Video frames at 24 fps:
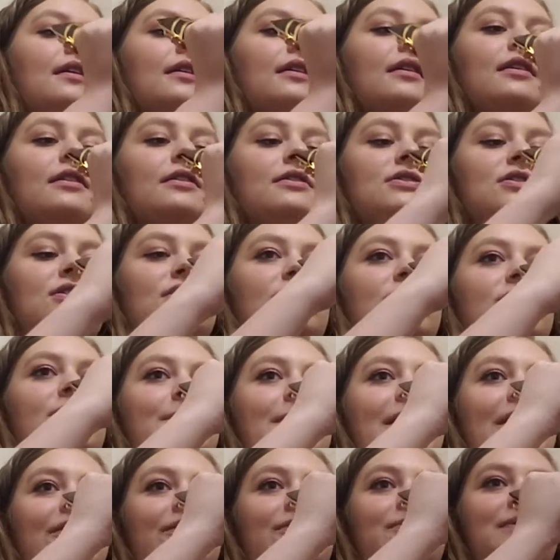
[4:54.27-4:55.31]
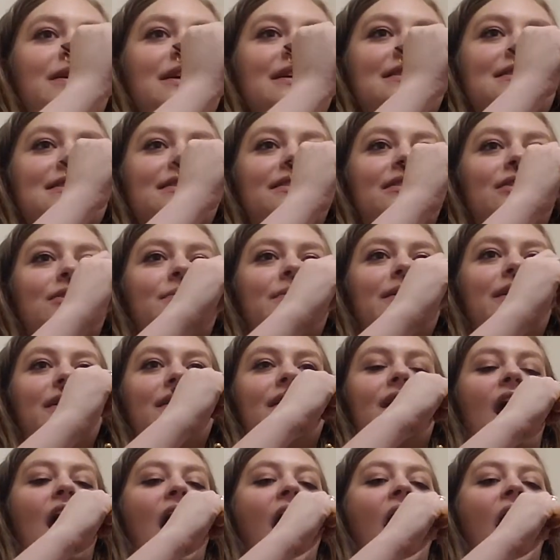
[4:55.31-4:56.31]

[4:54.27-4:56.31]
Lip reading: I'm going to turn the mouthpiece a little bit.